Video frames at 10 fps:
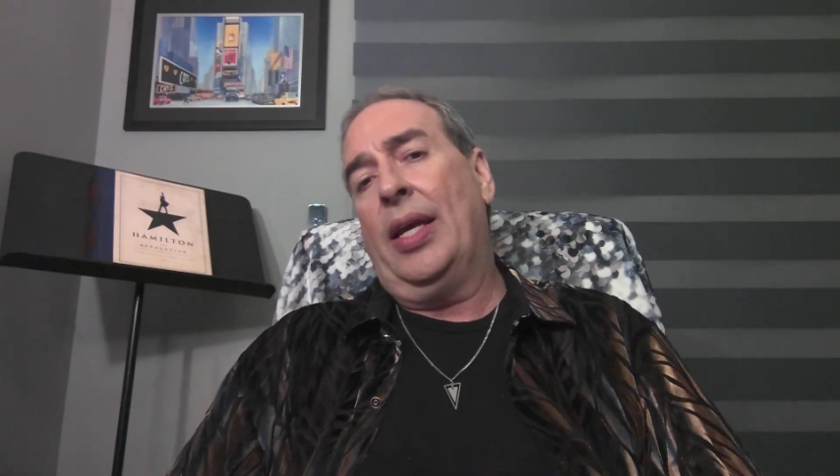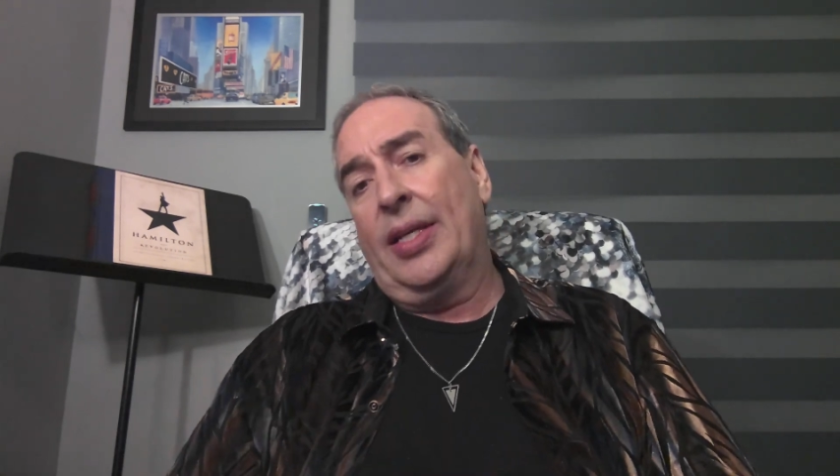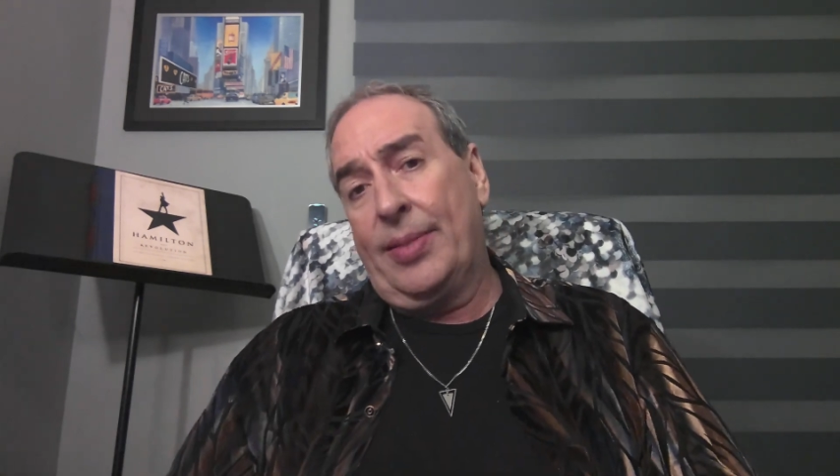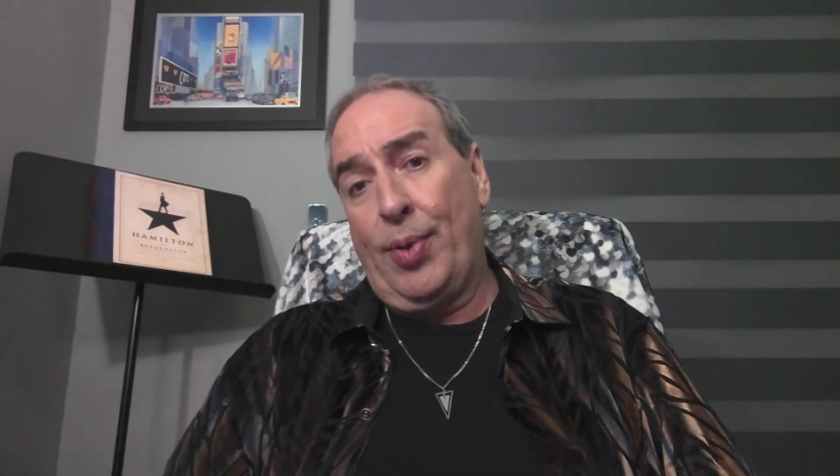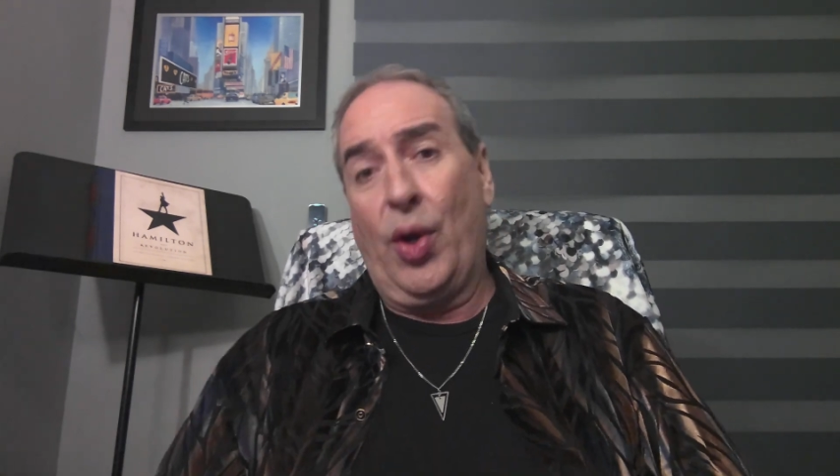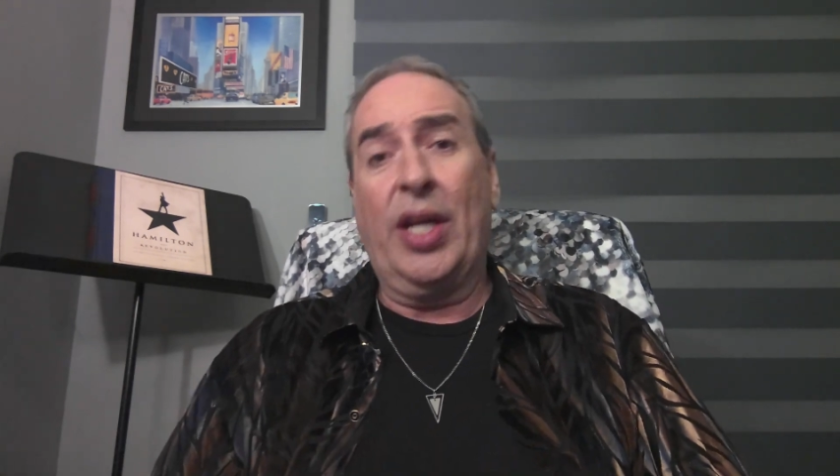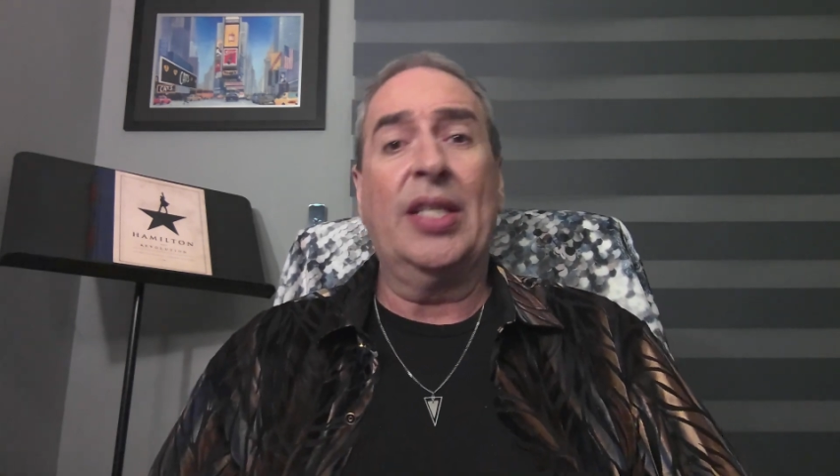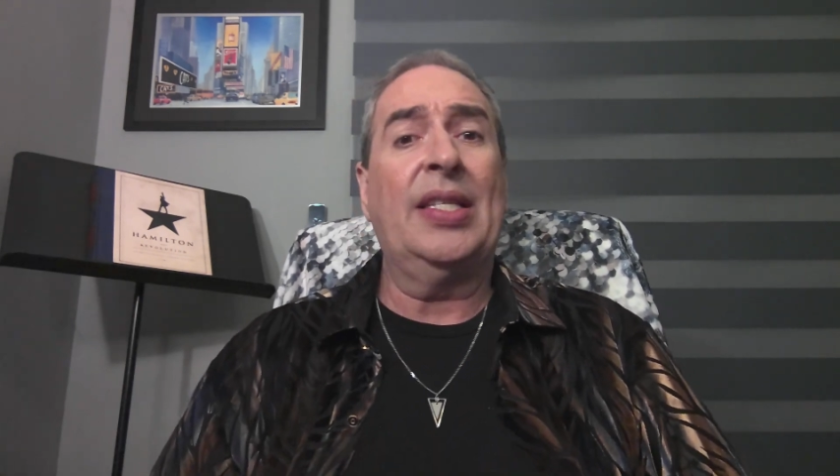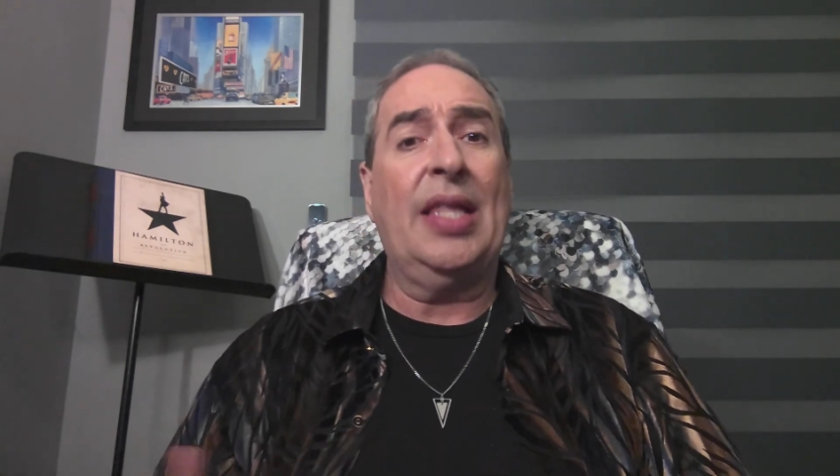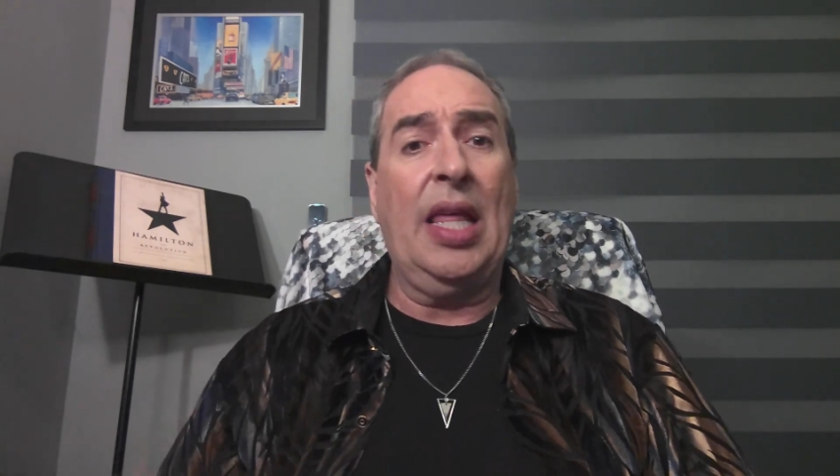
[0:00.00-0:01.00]

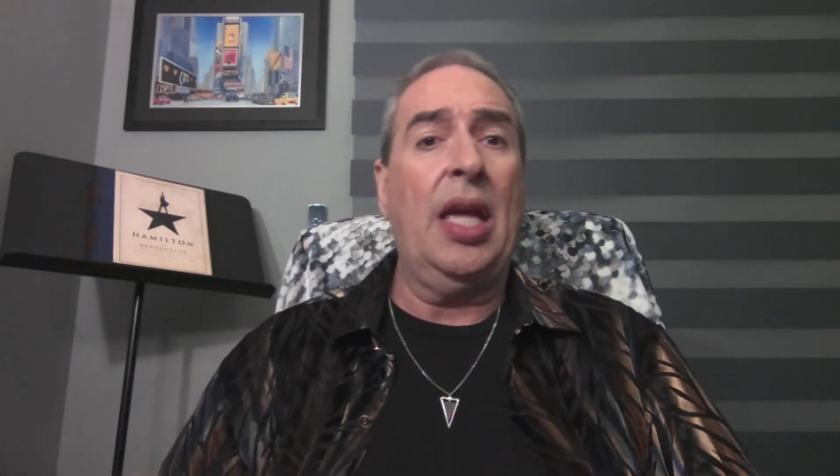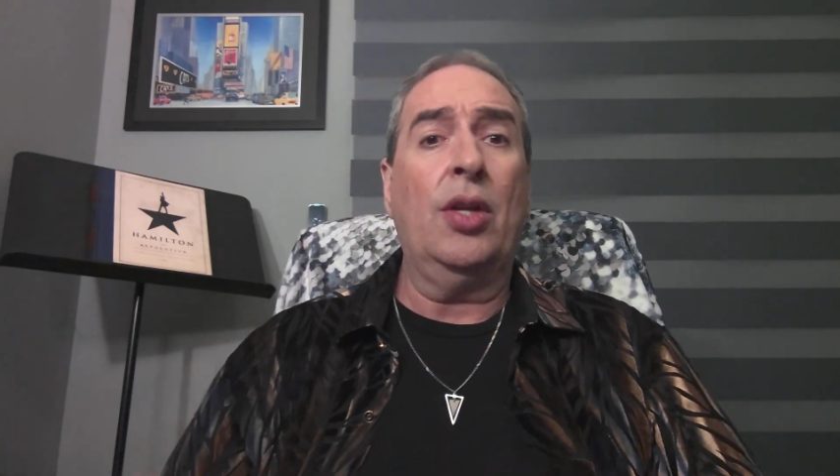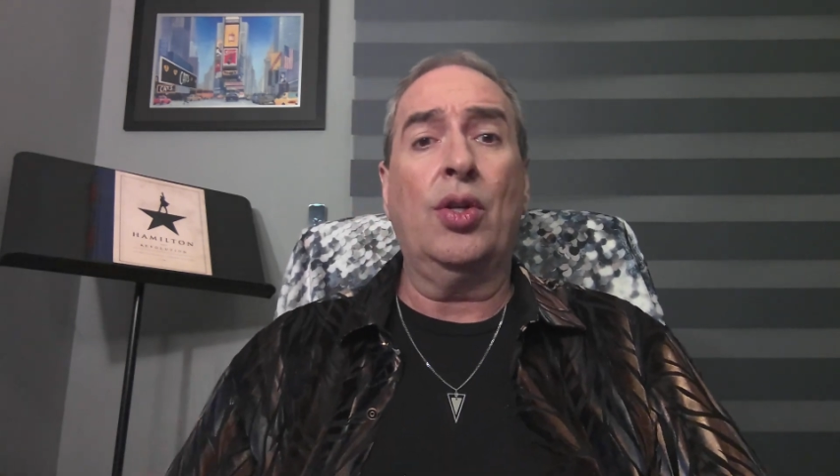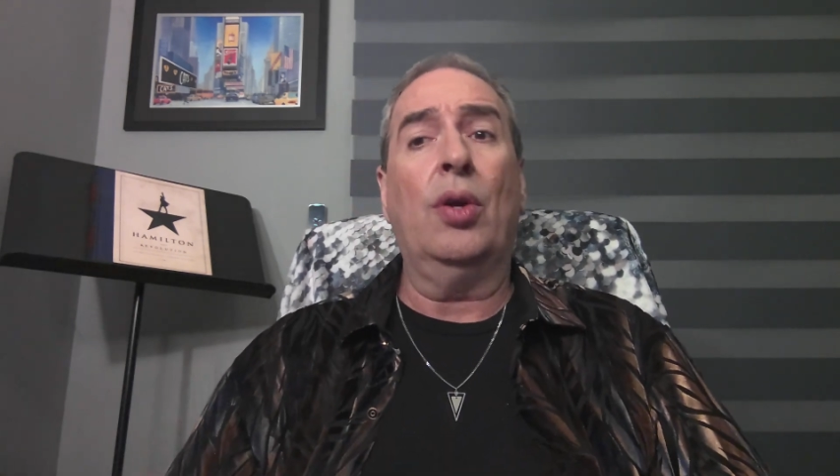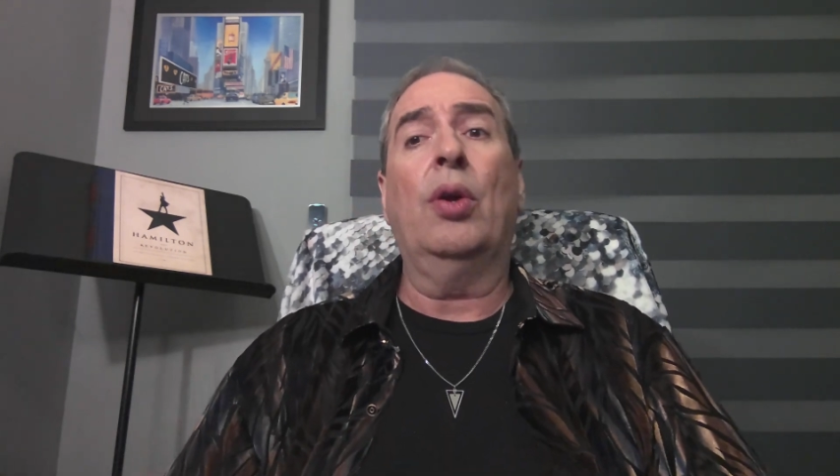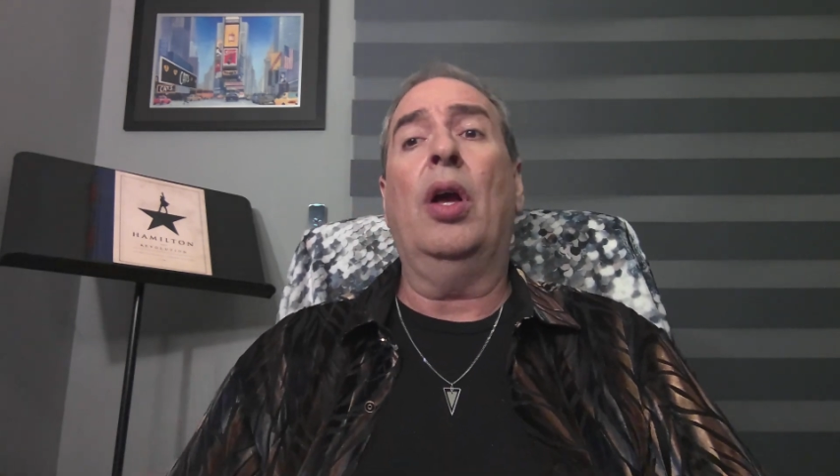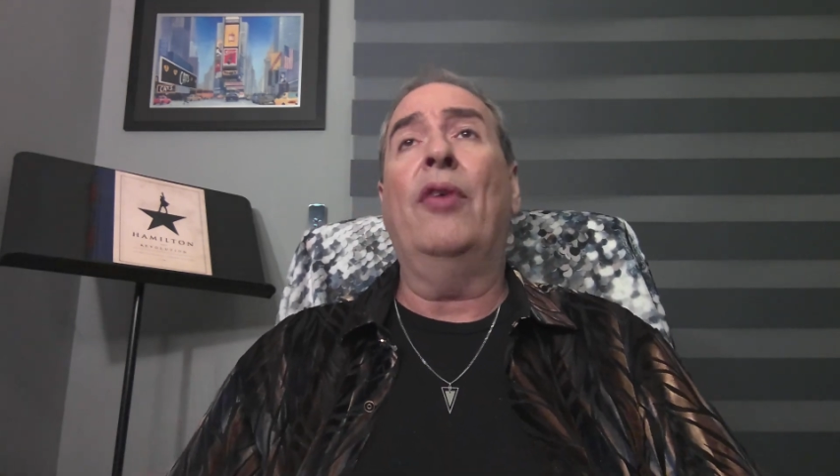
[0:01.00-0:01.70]
experienced theater